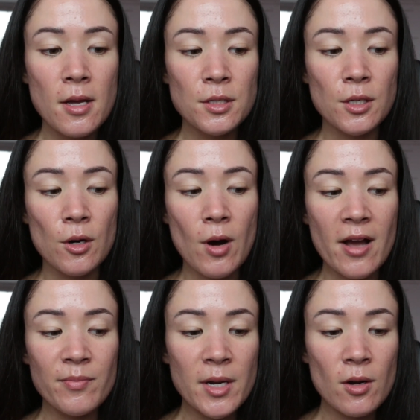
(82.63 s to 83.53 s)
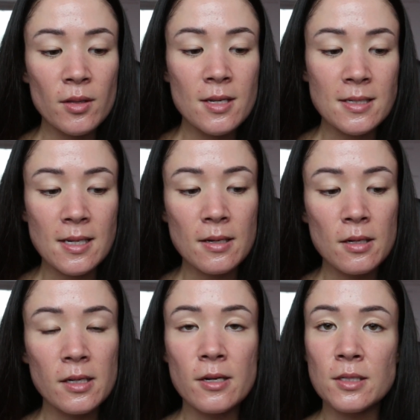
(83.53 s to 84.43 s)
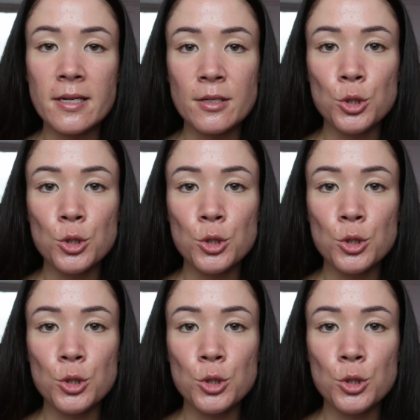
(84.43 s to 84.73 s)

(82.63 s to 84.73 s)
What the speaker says: So I've been on this clear skin